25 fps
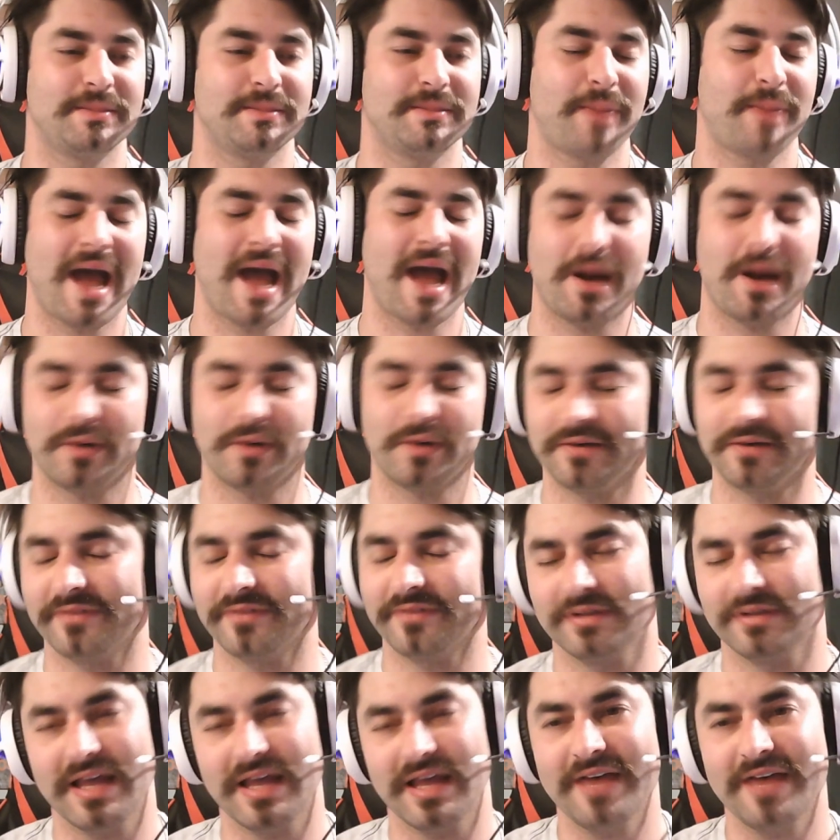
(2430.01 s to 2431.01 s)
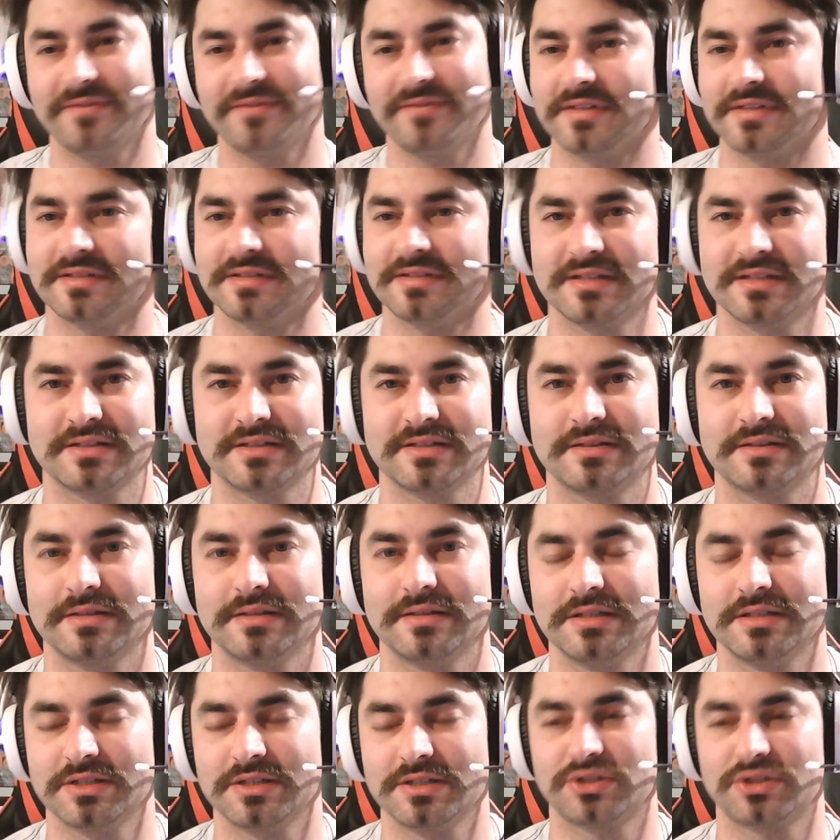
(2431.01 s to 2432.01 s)
power of the left is just
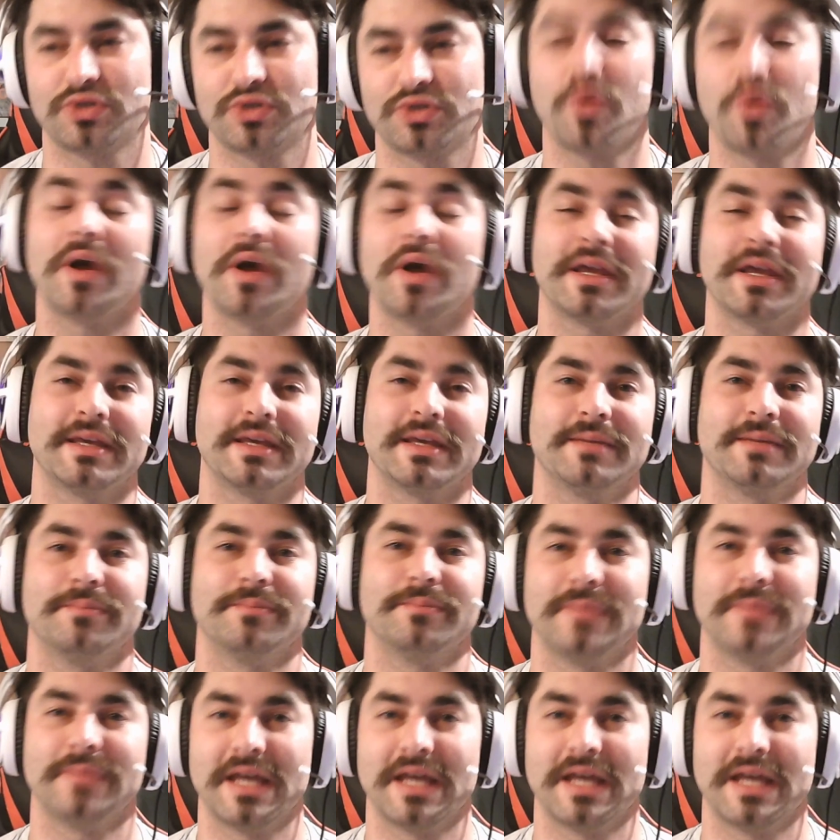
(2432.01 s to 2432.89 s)
destroying him,